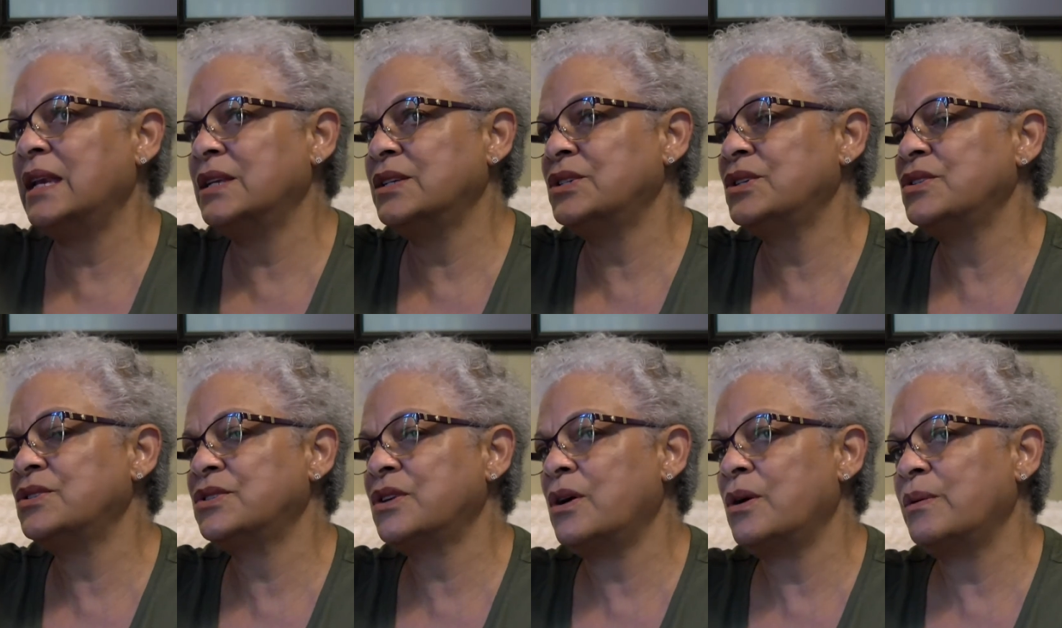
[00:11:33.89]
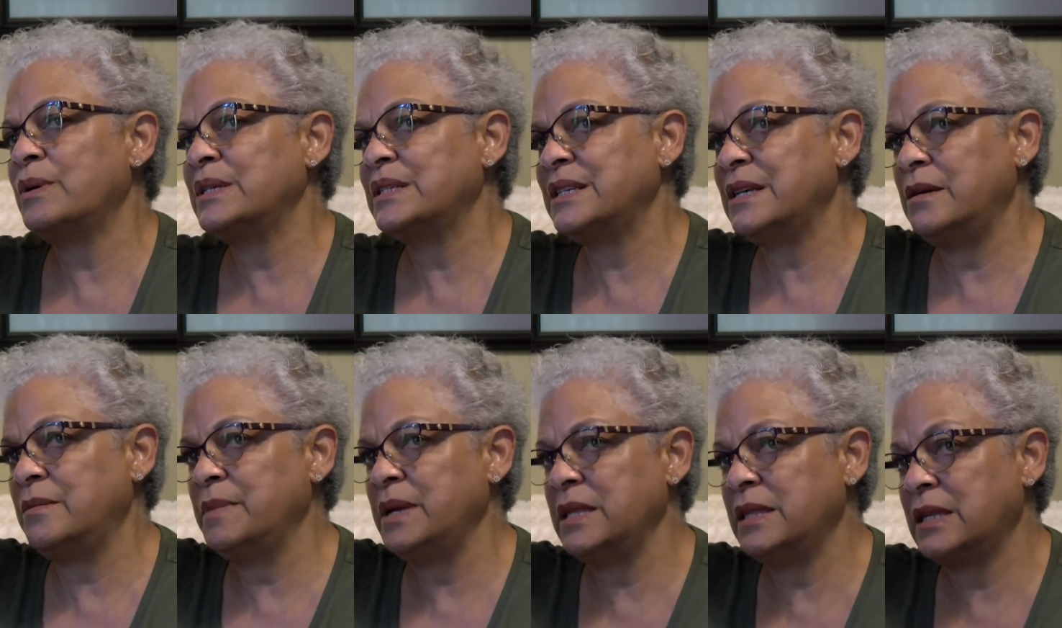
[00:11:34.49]
And she used to always
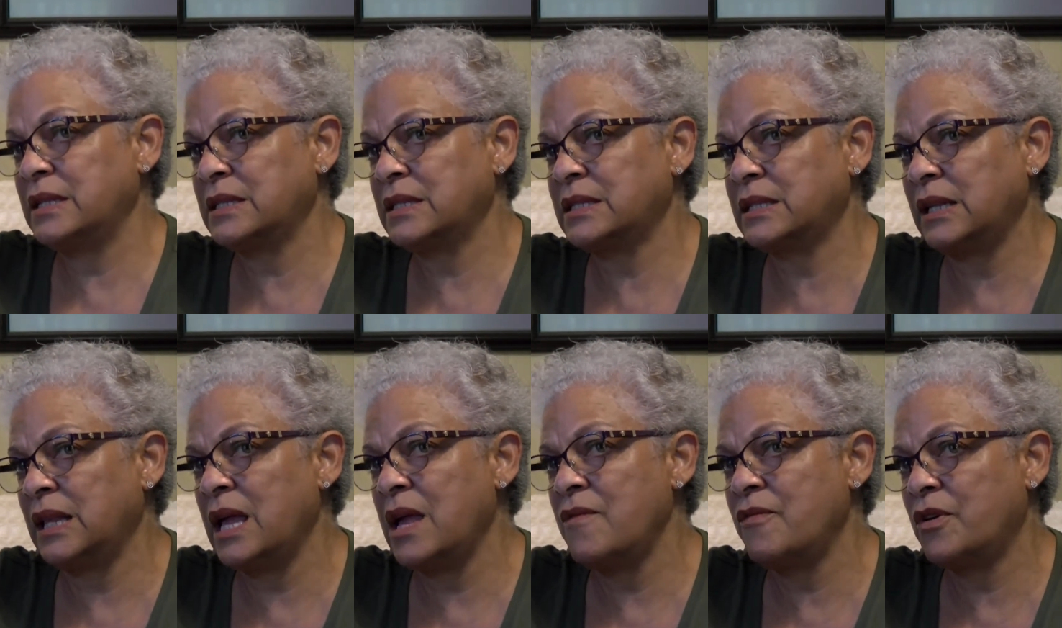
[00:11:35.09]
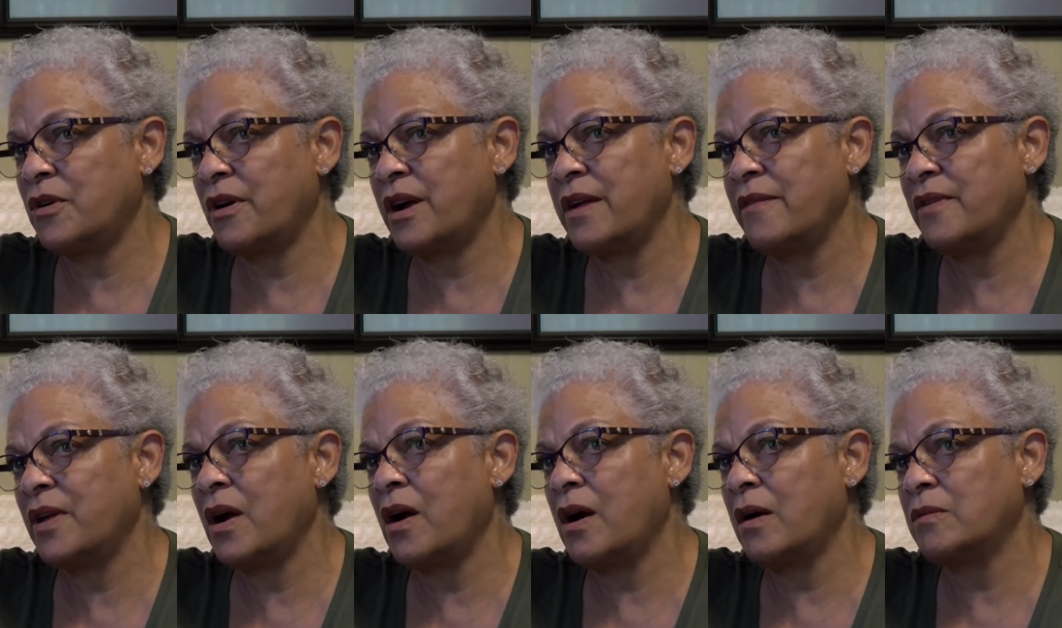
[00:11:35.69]
tell me that the slave
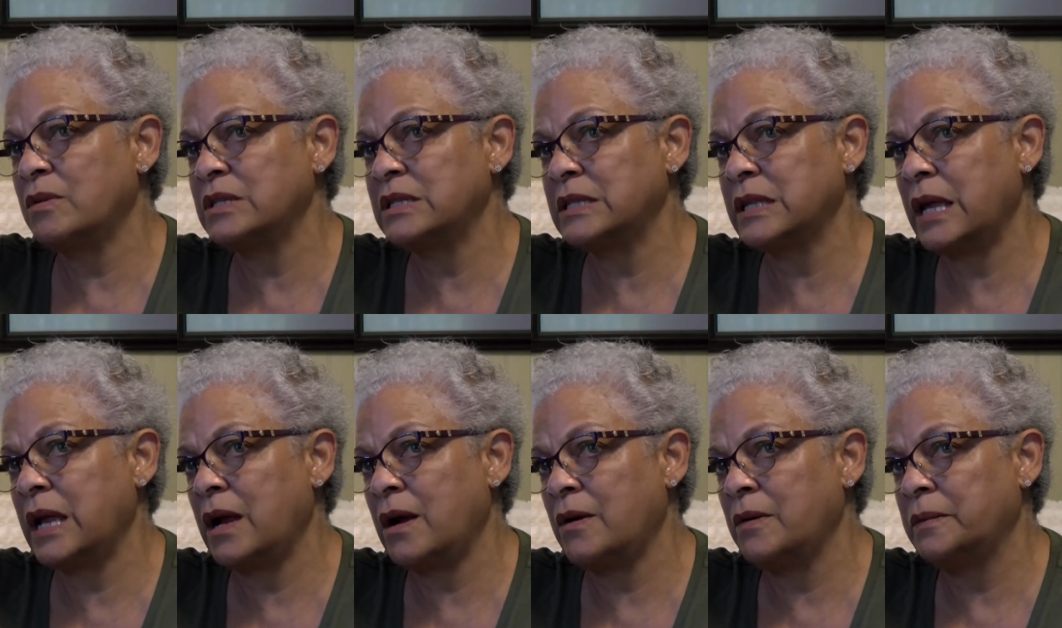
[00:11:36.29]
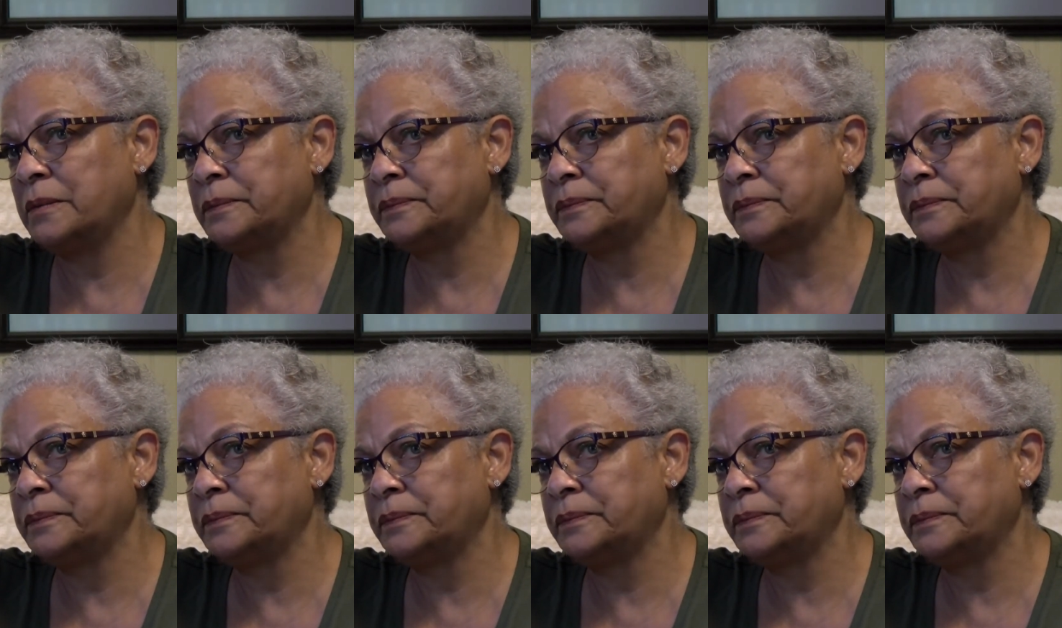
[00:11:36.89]
graveyard was there.